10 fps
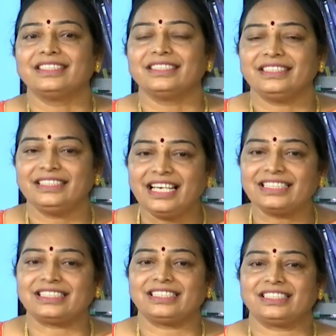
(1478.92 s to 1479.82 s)

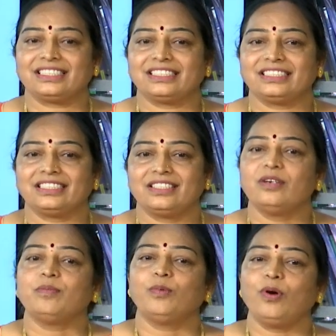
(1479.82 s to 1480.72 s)
Yes,
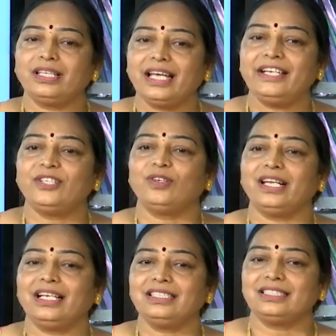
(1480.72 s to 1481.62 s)
more than 2
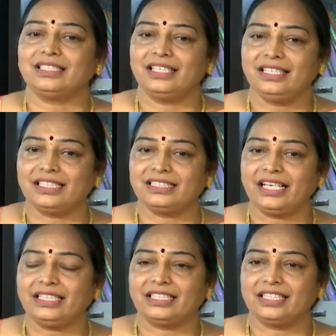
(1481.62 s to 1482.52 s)
lines
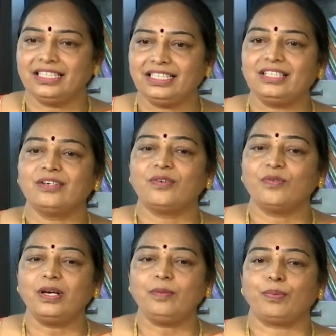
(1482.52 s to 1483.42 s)
intersect in
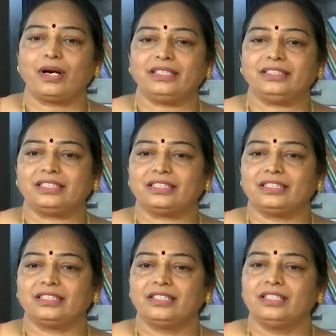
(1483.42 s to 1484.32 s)
one point.
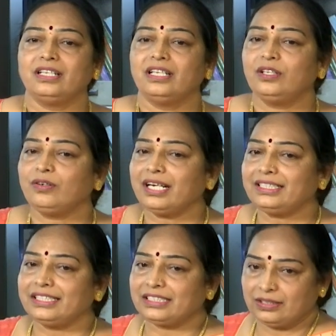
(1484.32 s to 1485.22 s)
Look at
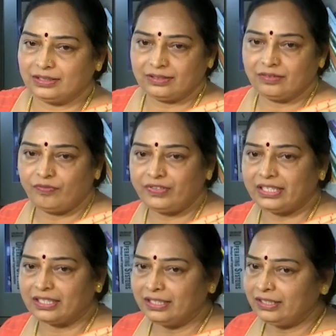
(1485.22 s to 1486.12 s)
this
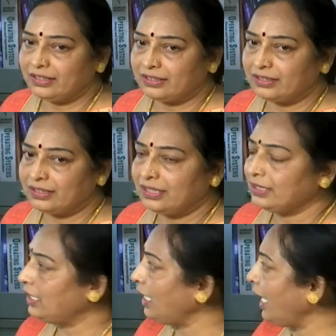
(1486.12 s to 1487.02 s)
figure.
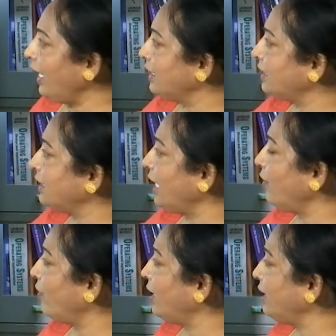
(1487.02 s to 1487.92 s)
The lines
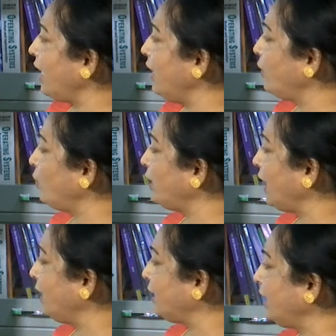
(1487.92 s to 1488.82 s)
L1,
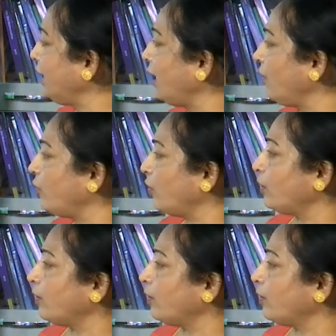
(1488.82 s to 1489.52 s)
L2, L3, L4.